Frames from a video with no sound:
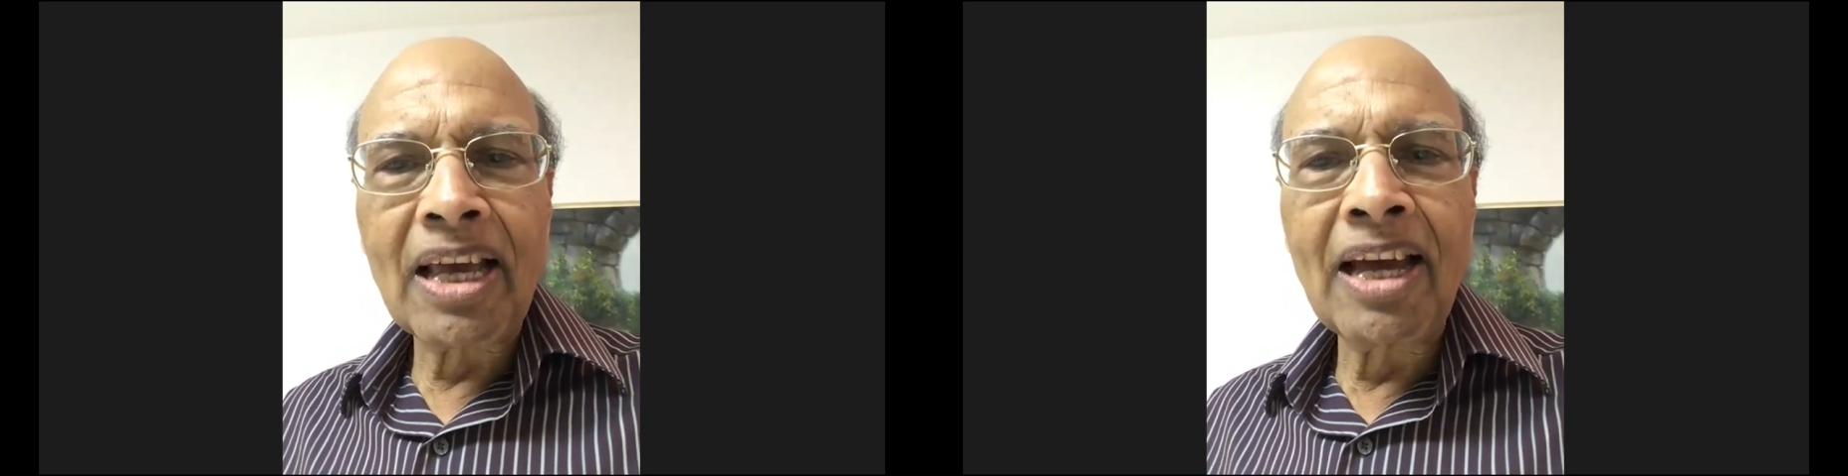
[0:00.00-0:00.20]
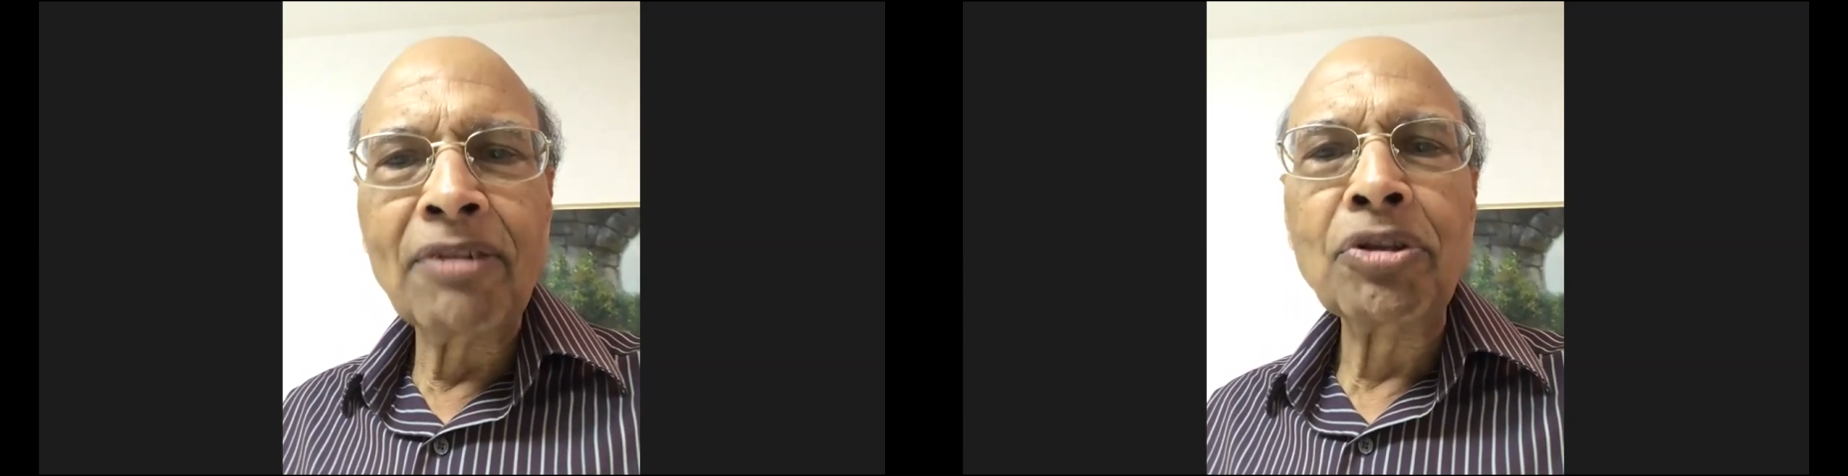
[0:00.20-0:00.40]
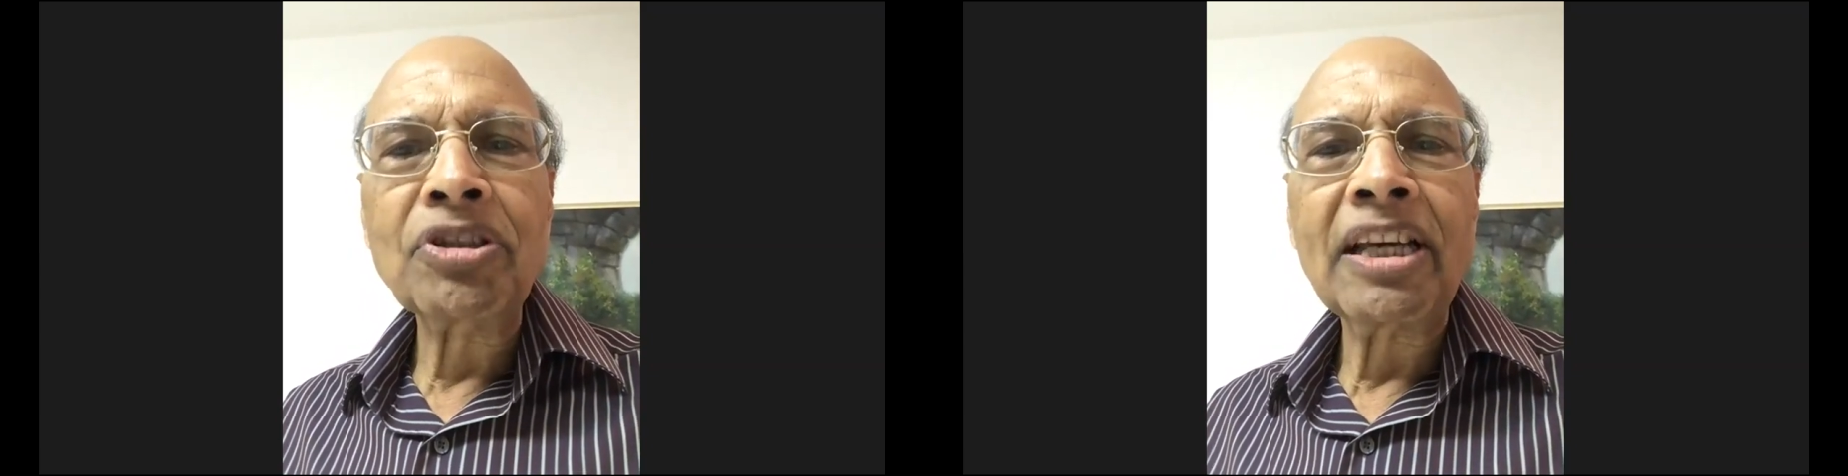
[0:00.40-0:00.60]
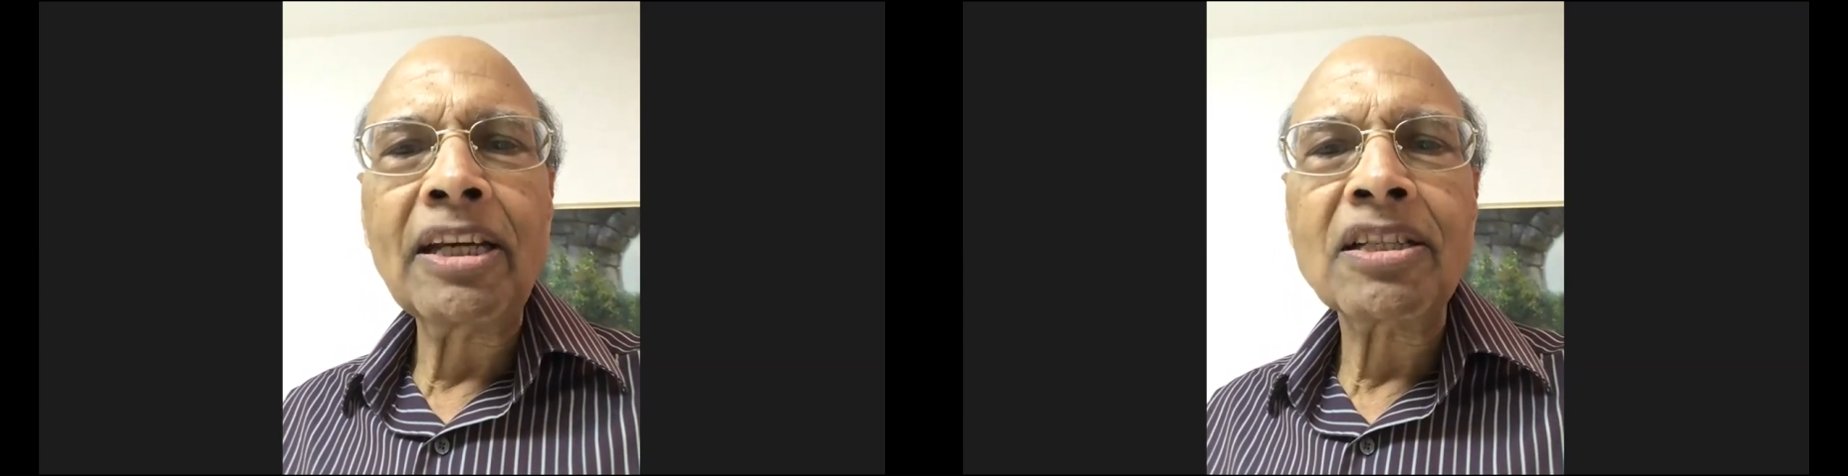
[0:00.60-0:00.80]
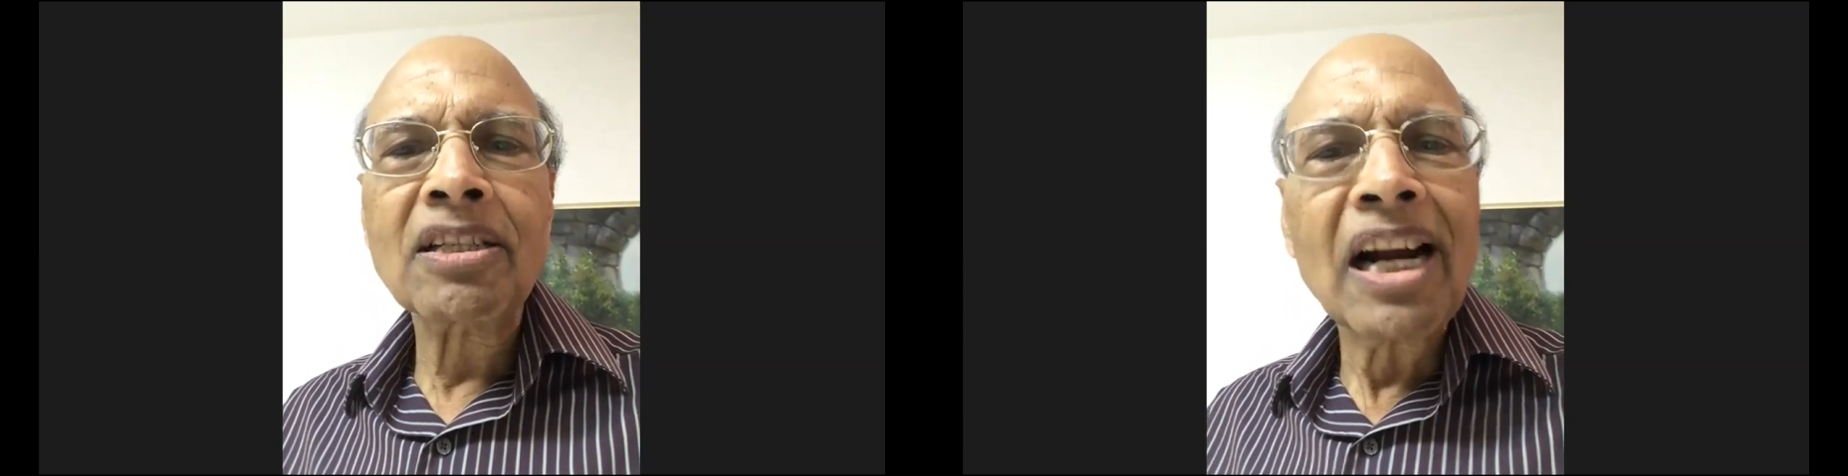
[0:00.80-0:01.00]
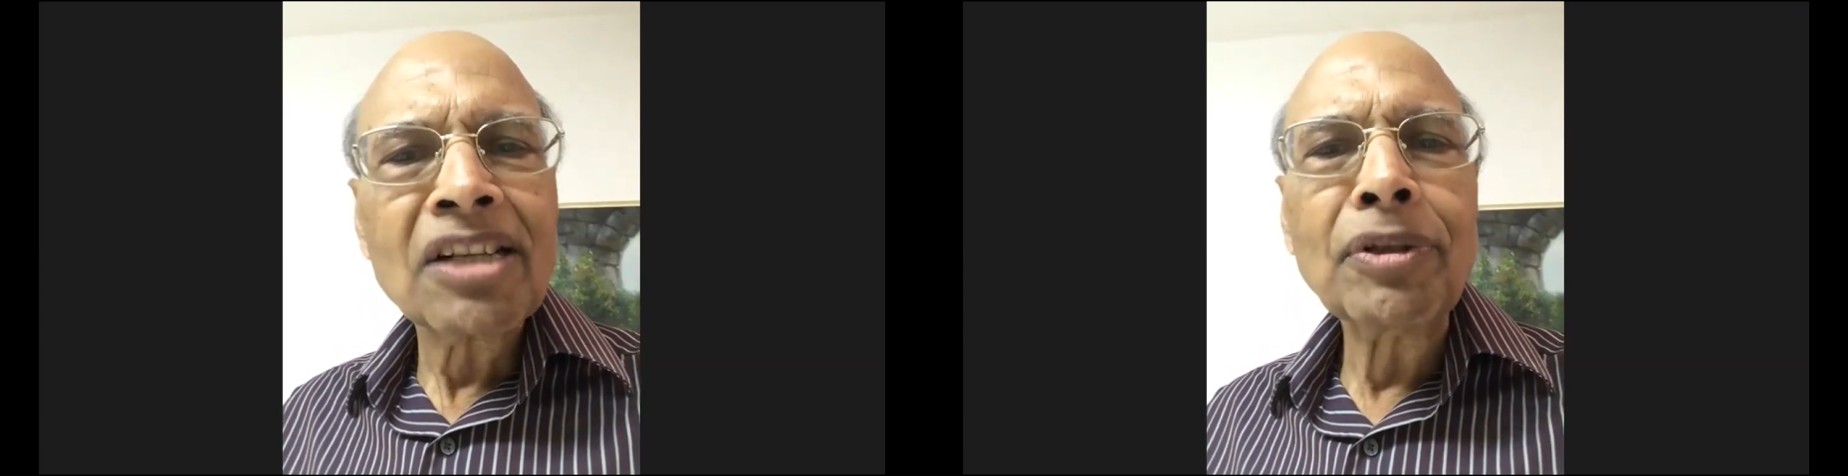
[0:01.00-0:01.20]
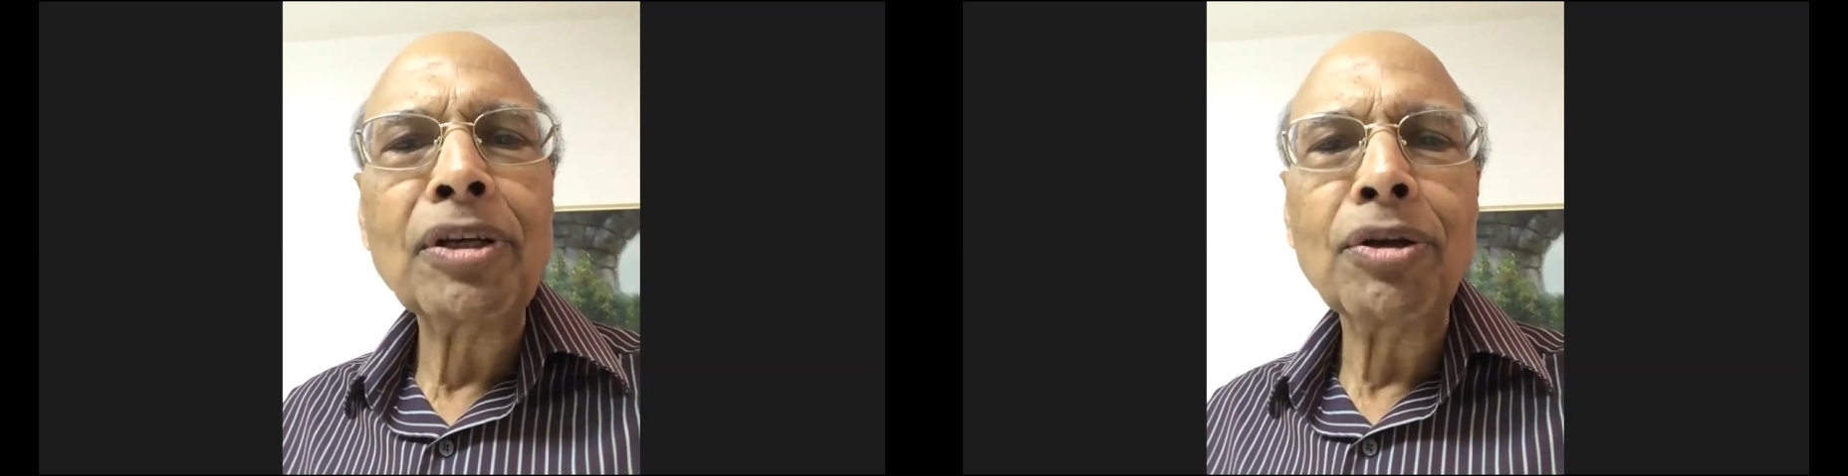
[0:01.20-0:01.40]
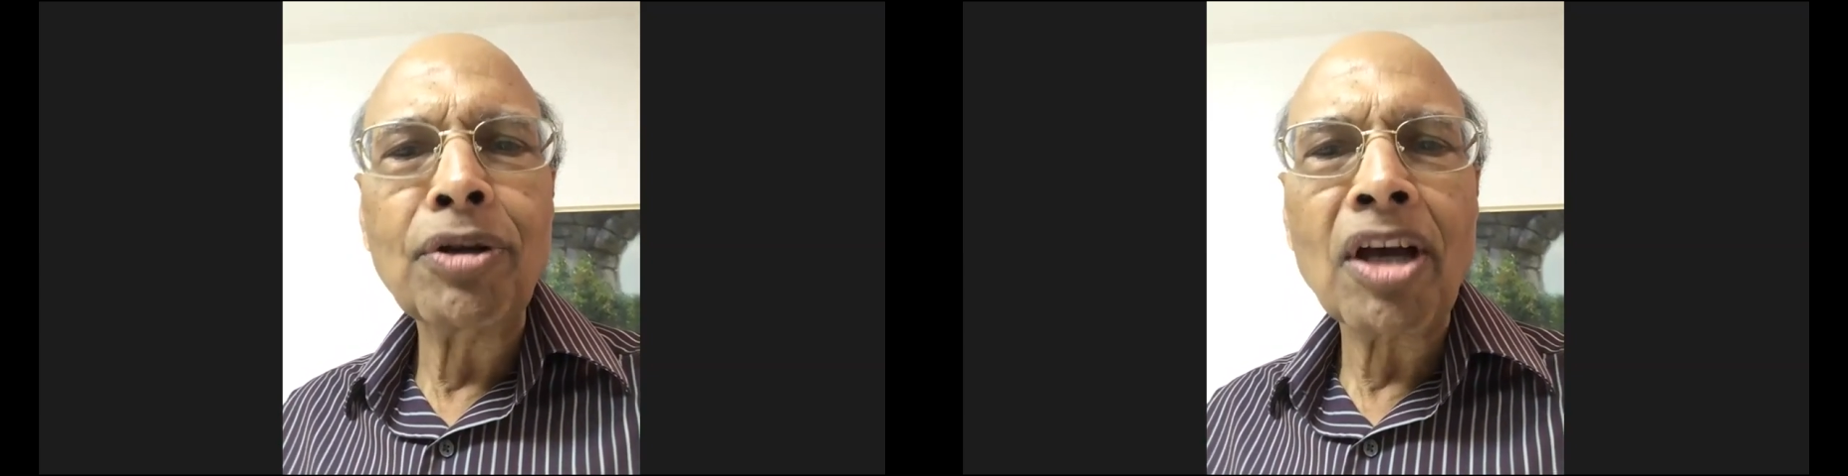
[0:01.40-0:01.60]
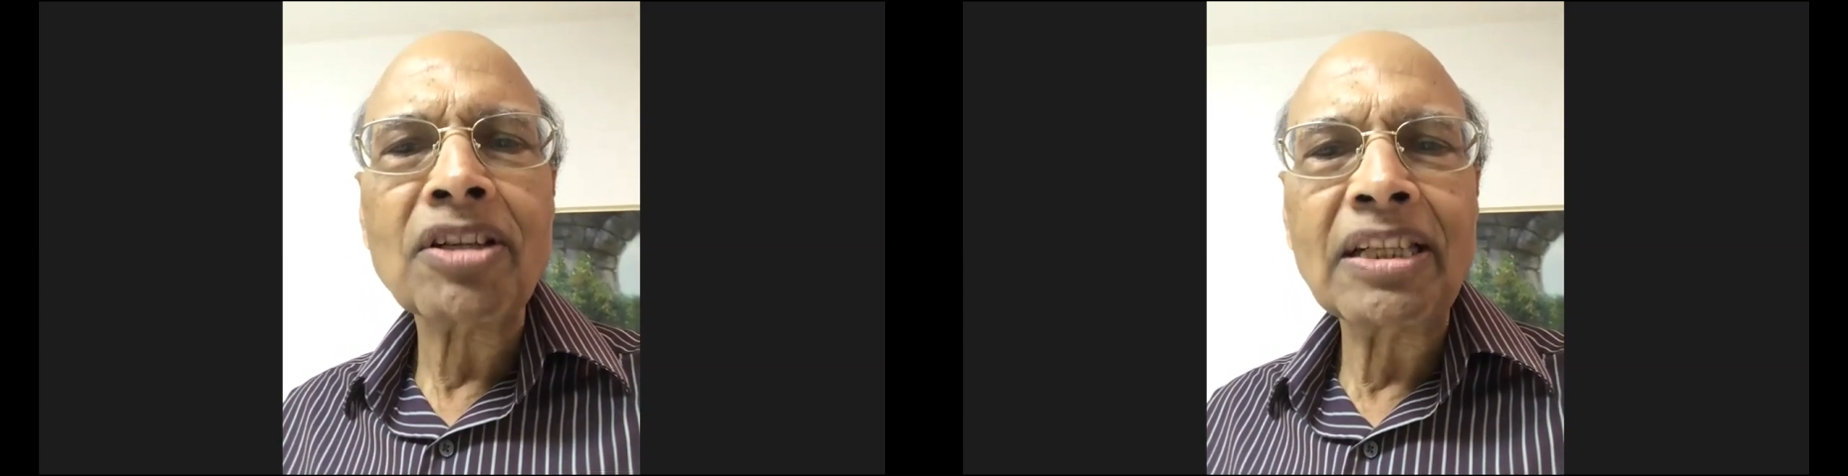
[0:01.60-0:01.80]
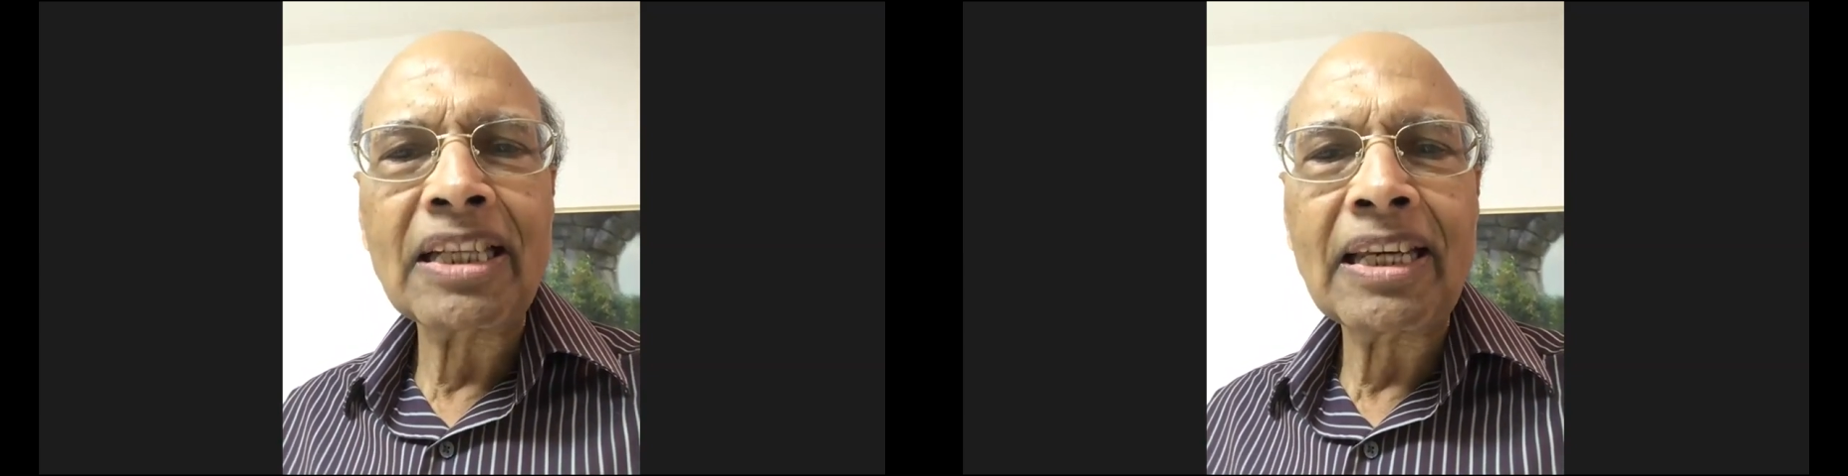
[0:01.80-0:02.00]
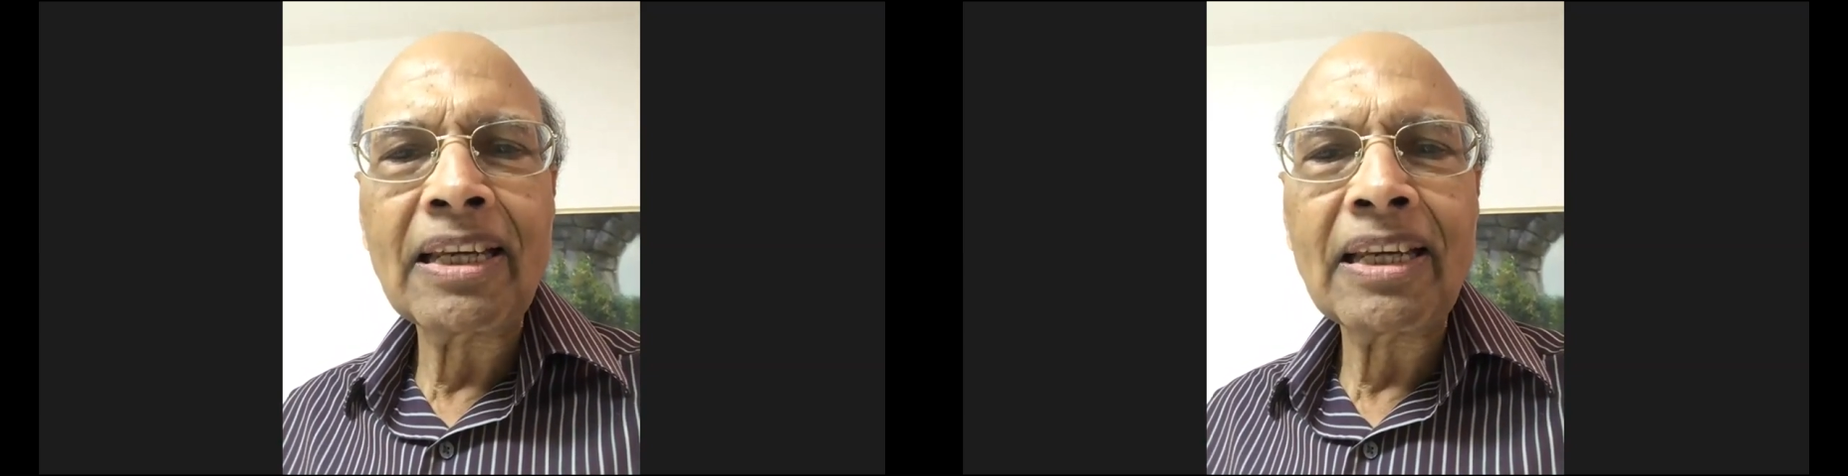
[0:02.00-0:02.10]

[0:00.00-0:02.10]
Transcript: I would say it starts with curiosity.